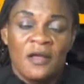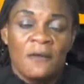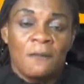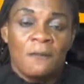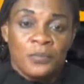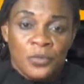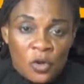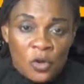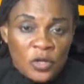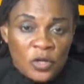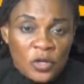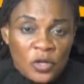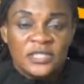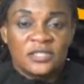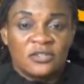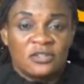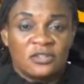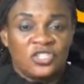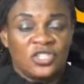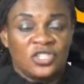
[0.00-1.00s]
No
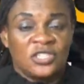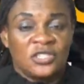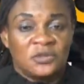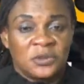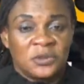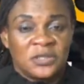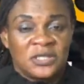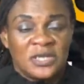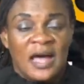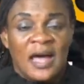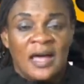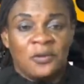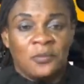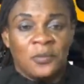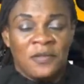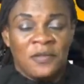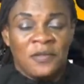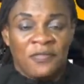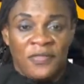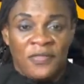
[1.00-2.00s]
discussions was had
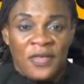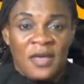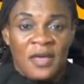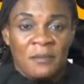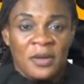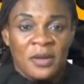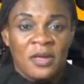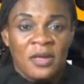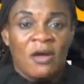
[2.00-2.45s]
with them.